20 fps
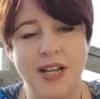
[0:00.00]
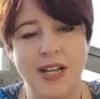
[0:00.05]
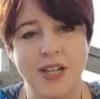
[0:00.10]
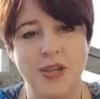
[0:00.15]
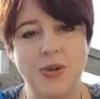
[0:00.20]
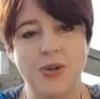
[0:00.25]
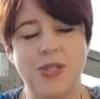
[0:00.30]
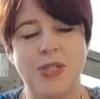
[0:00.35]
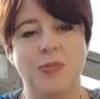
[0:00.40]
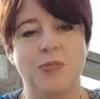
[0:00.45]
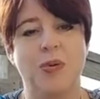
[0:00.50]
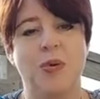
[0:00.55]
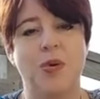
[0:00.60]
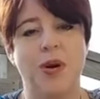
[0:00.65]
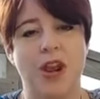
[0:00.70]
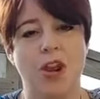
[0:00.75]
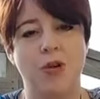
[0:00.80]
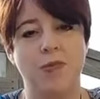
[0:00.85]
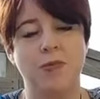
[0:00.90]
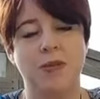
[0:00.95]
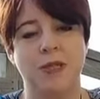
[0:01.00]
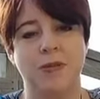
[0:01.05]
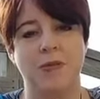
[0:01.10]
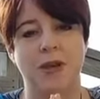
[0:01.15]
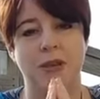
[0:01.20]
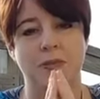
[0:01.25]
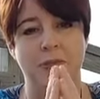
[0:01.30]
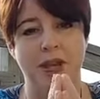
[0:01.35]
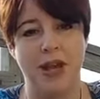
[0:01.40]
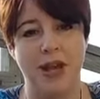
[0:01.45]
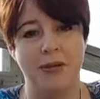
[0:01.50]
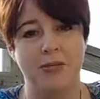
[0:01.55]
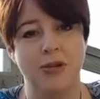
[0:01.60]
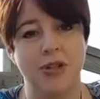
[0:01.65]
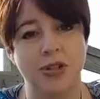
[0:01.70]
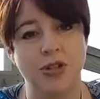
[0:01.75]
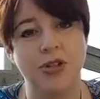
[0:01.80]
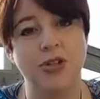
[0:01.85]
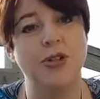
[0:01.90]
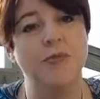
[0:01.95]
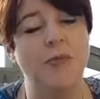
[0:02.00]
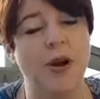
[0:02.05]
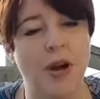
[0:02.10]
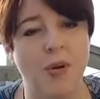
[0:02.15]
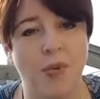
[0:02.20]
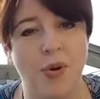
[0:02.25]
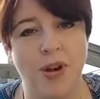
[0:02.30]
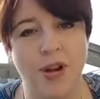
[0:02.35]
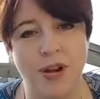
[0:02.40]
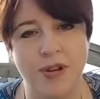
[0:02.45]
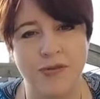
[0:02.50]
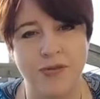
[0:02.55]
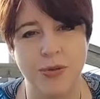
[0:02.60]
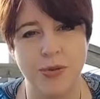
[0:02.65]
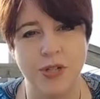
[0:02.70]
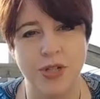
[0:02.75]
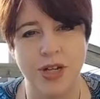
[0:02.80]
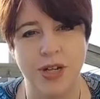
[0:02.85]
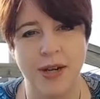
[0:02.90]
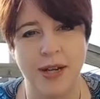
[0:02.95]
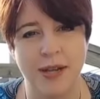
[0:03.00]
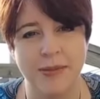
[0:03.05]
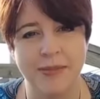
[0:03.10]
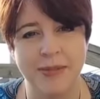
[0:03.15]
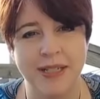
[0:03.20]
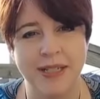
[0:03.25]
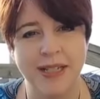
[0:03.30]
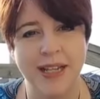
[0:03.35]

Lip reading: Your support helps me be able to do my work full time